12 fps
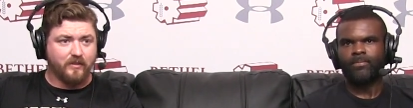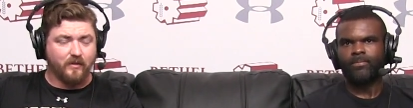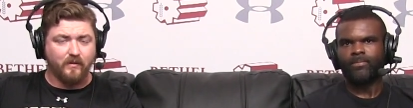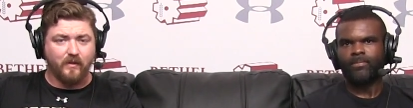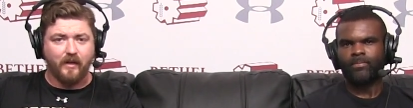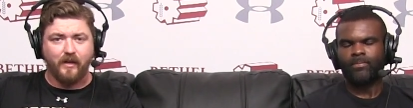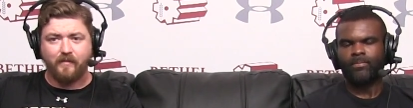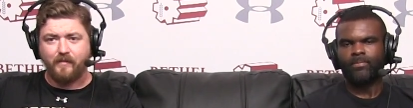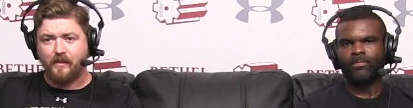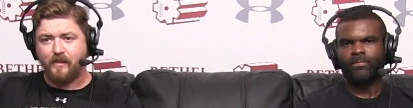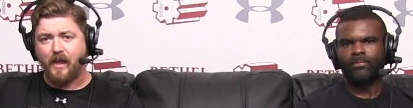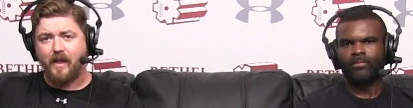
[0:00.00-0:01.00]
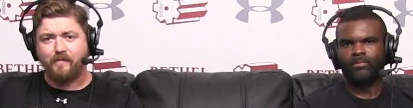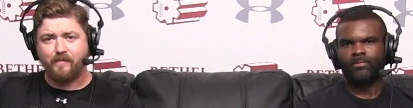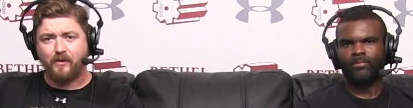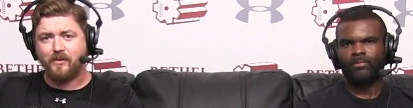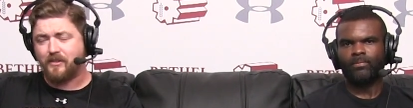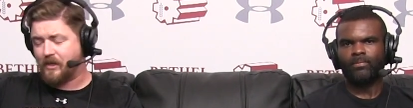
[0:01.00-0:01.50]
Speaker 1: so uh, in that
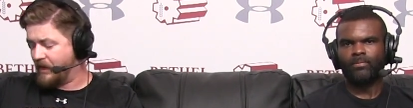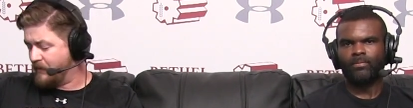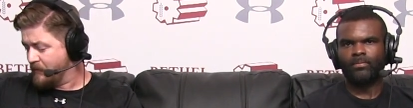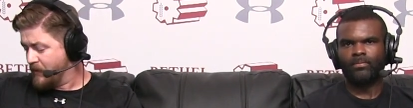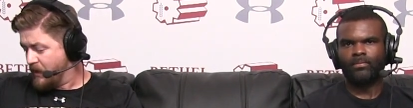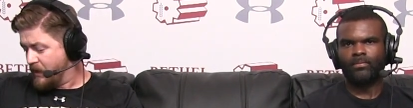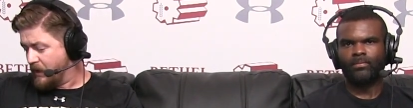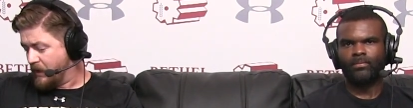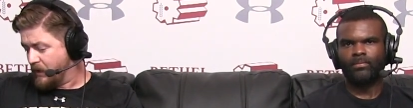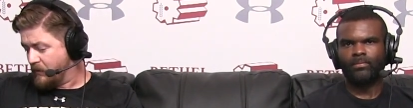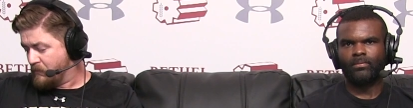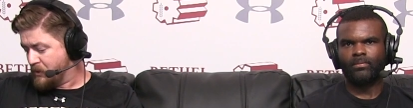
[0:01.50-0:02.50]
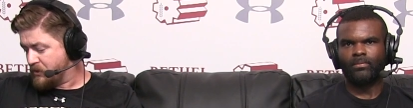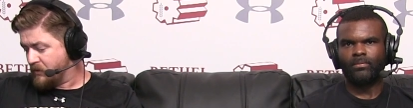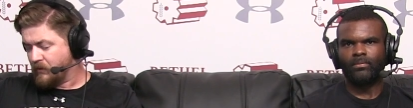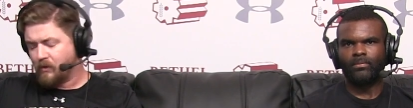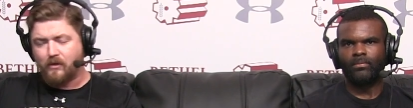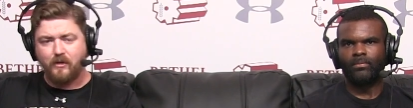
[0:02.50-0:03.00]
first game, uh, Richard
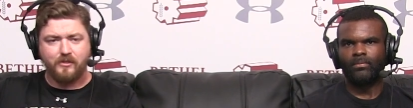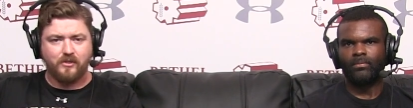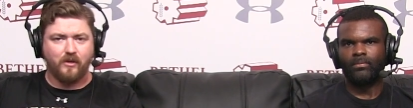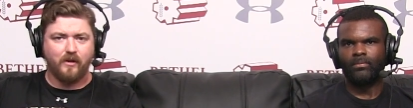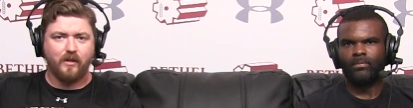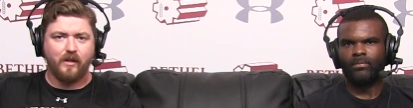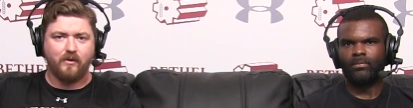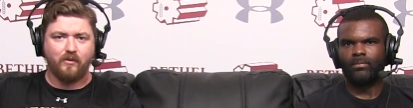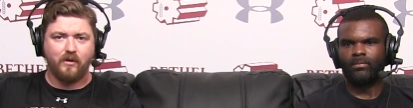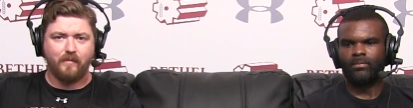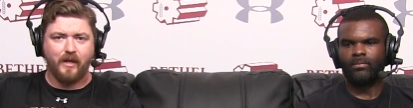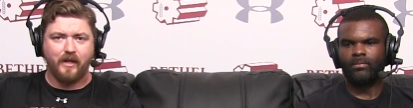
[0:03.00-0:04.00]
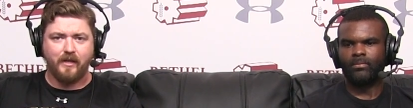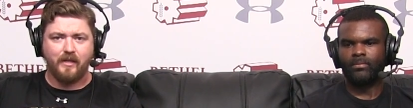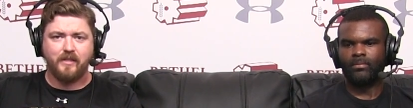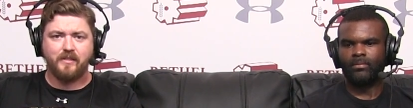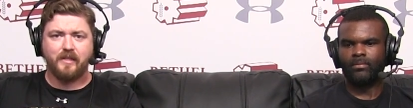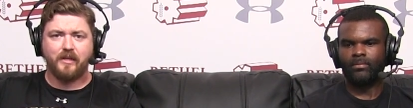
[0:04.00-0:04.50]
Laura started at quarterback.
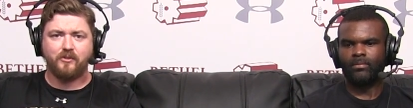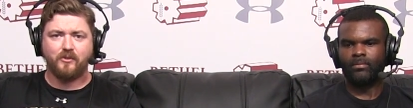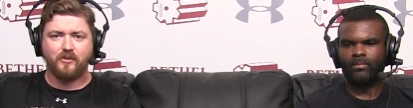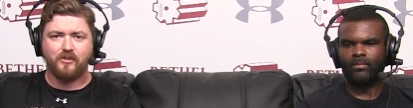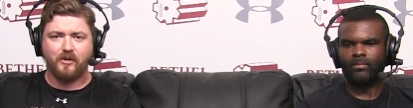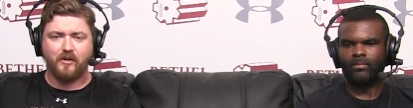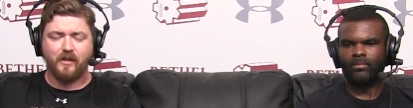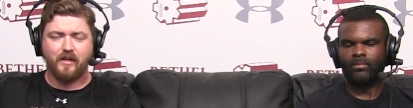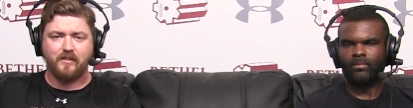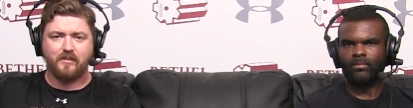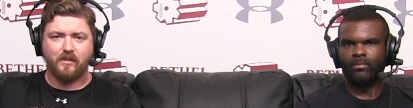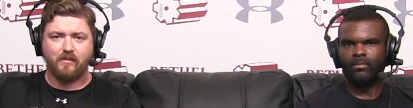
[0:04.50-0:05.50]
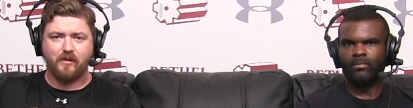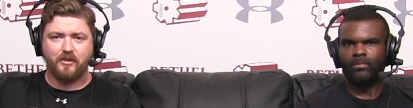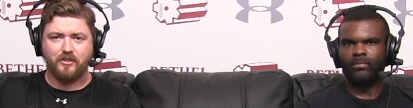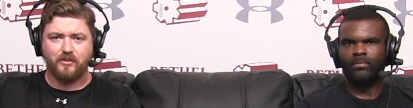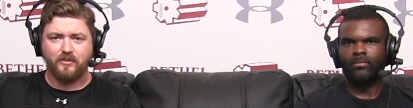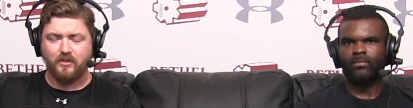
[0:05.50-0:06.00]
He is scheduled to start against the
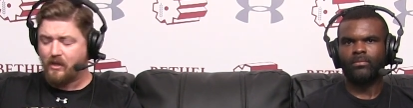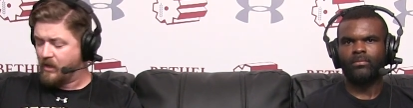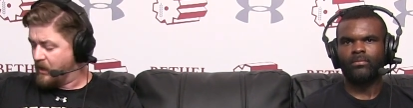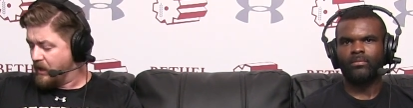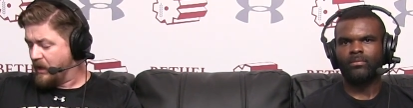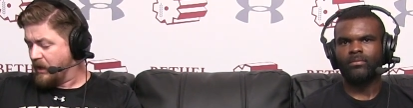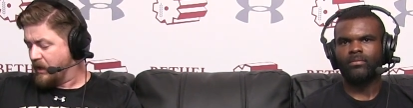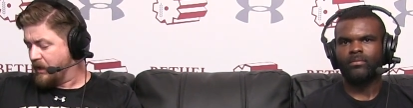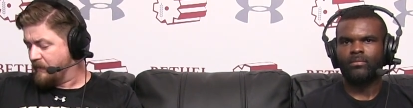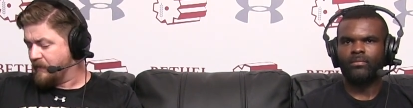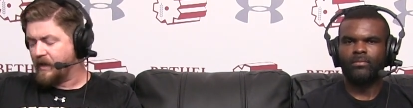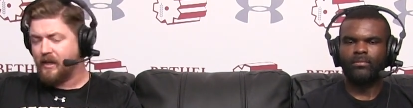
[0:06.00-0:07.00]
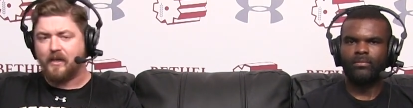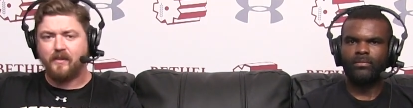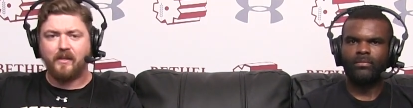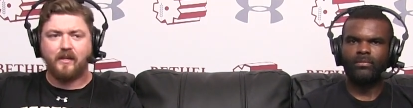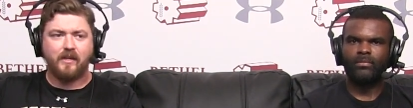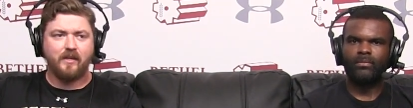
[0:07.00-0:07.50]
Threshers, um, and
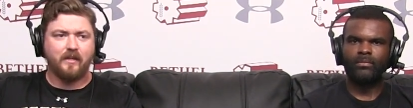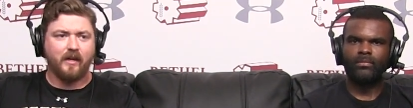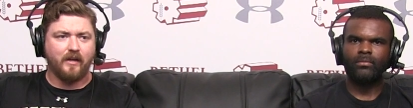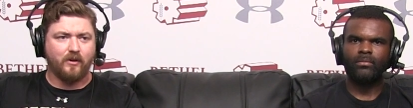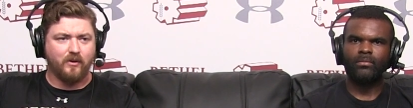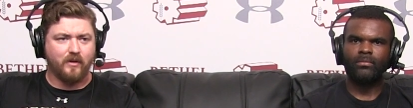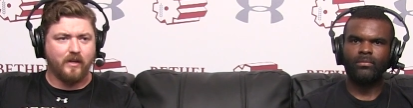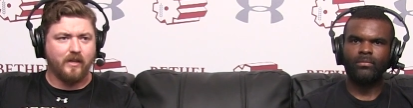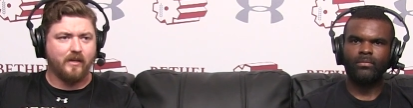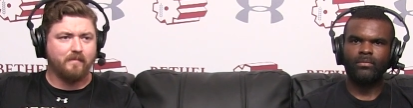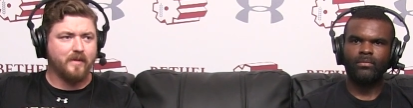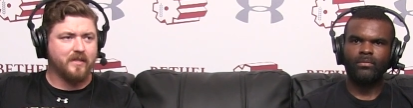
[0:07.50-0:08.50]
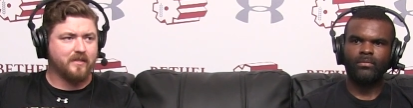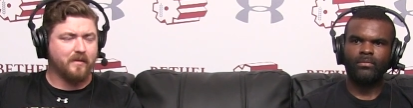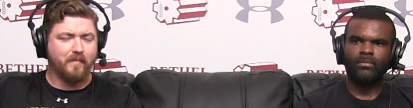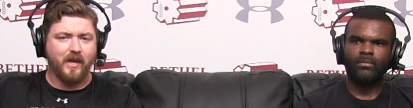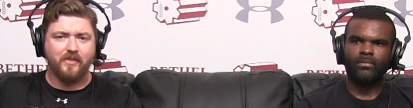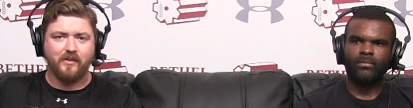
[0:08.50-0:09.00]
then he got hurt and he missed the
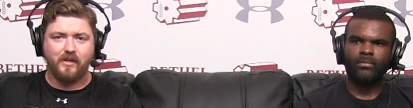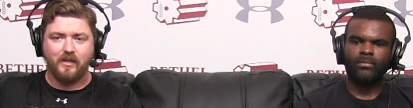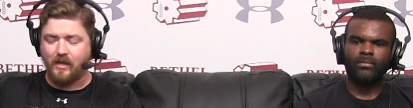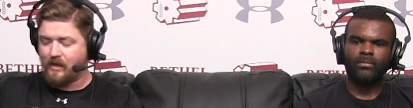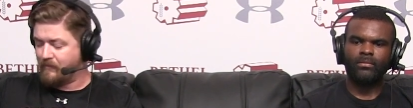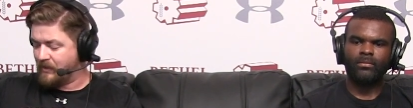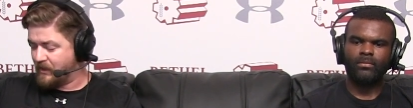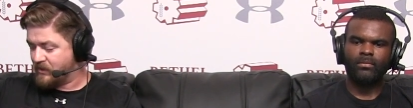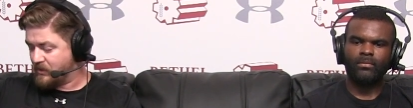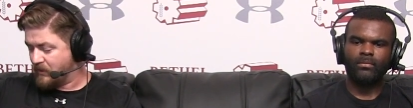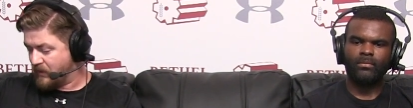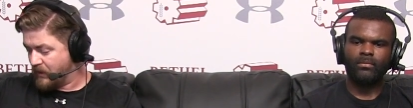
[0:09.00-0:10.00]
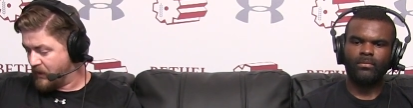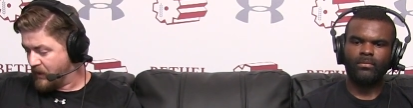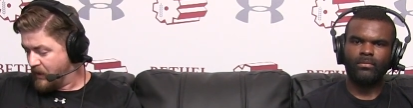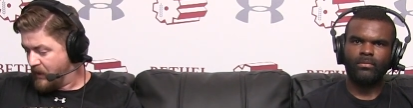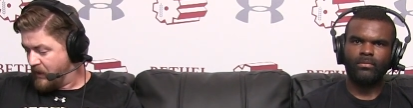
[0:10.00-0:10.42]
Bethany game, and they started